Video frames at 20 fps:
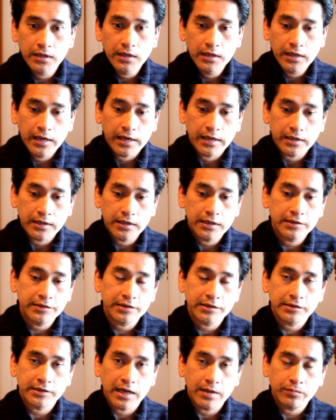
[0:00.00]
And his
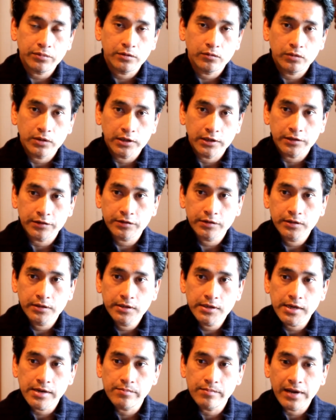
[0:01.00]
example was,
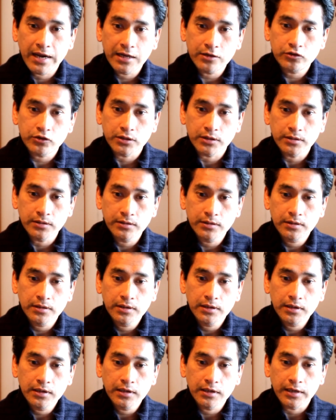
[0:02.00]
imagine
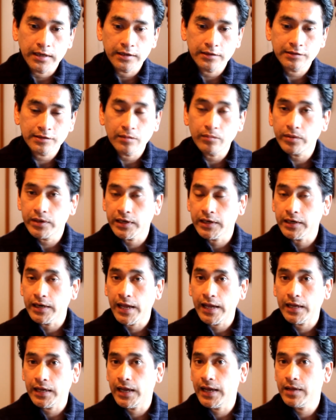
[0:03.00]
like somebody in
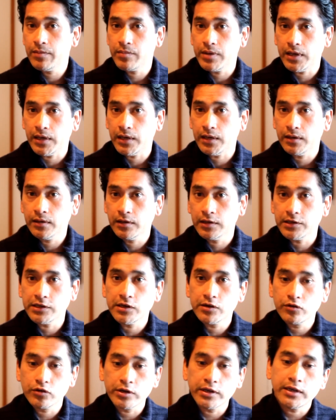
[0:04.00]
an AA meeting, a
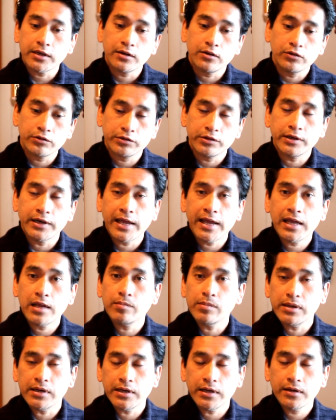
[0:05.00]
younger kid goes in an AA
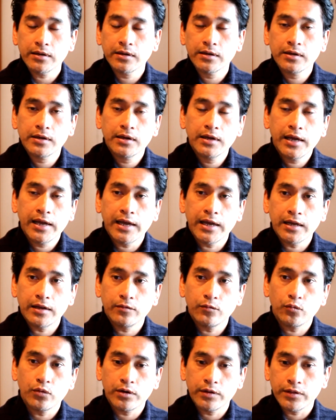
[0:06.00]
meeting,
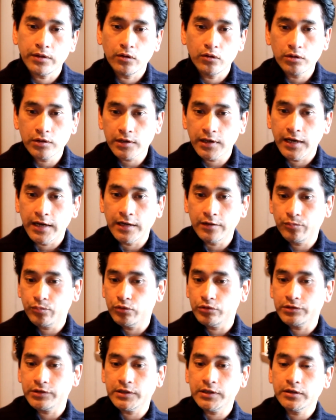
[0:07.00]
and one of the older guys
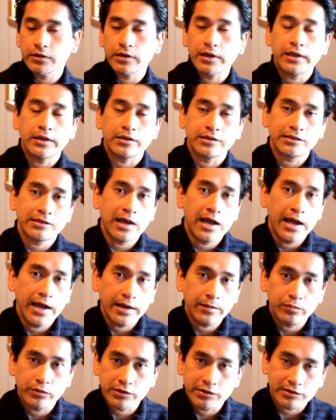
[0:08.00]
pulls the younger kid
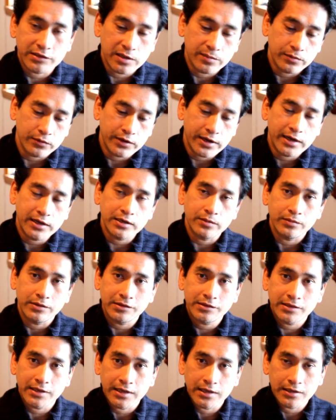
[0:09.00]
aside, puts his arm around him and
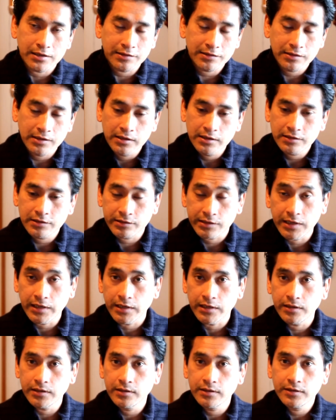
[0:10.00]
says,
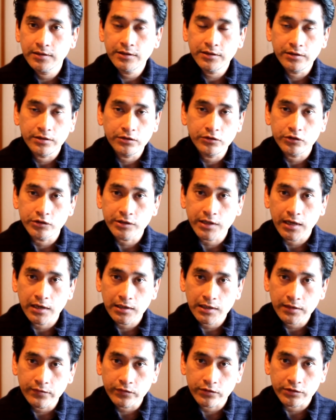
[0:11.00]
son, you just got to
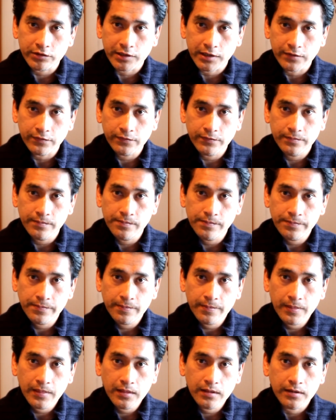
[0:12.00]
love yourself,
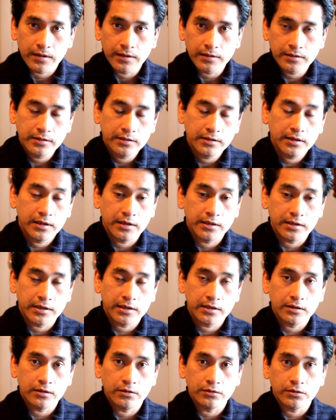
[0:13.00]
right? And the
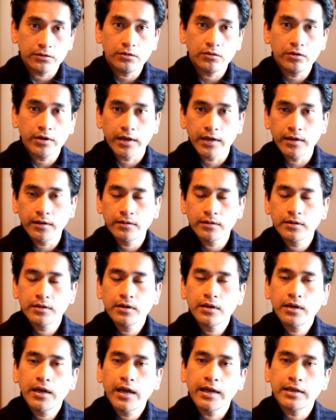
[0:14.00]
kid goes, oh, okay.
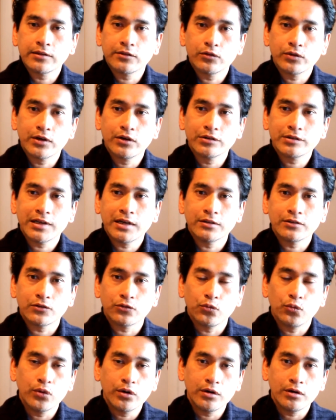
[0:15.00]
And so he goes out into
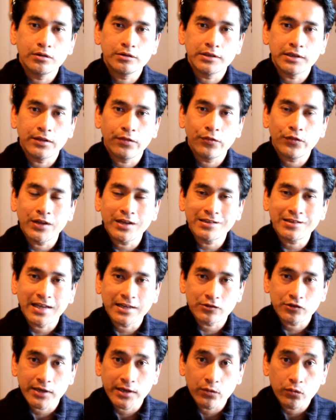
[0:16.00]
the world and things
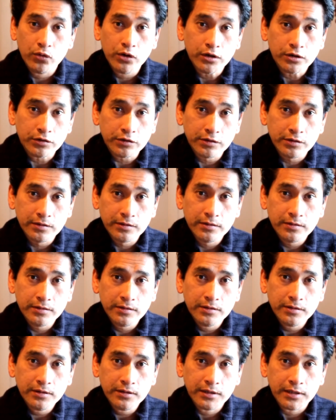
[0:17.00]
actually get worse,
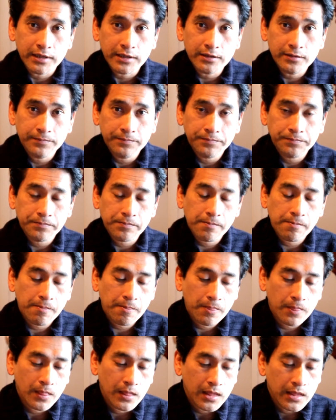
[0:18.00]
right?
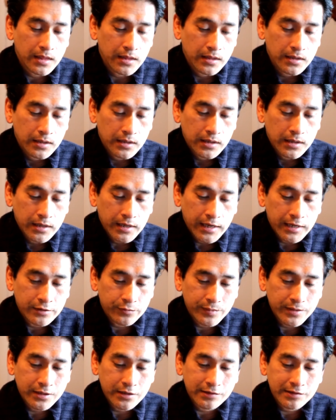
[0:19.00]
It's
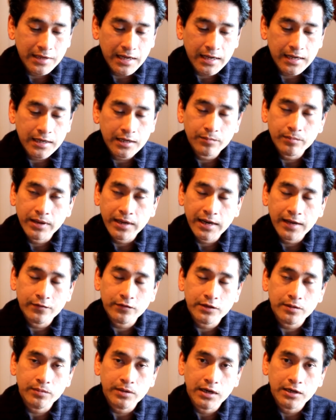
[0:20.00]
because that kid might have
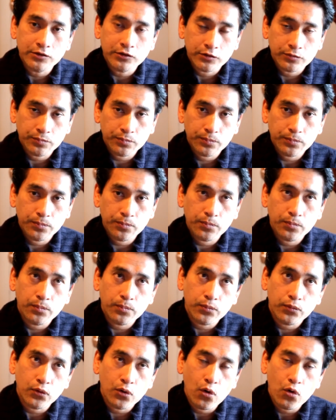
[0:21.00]
subconscious
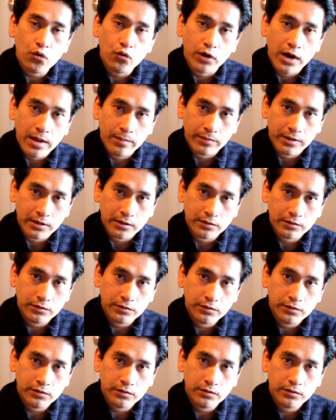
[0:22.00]

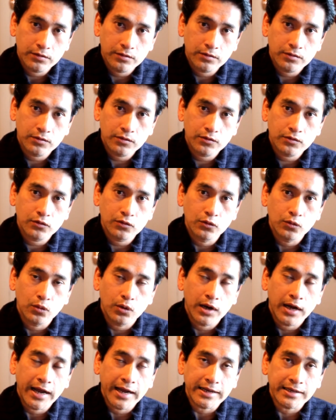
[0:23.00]
programmings to
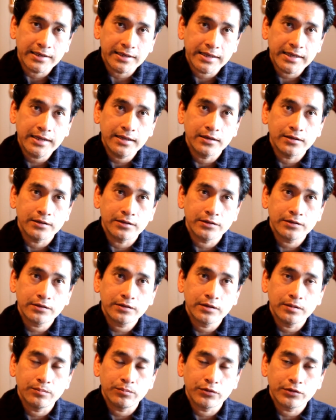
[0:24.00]

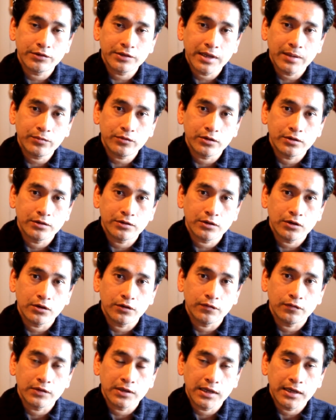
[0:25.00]
ideas and perceptions
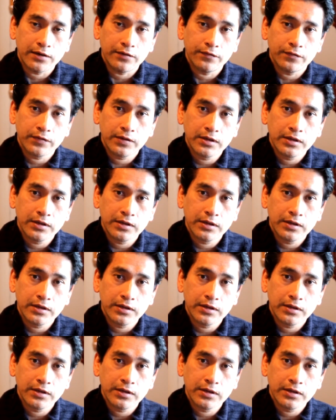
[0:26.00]
of love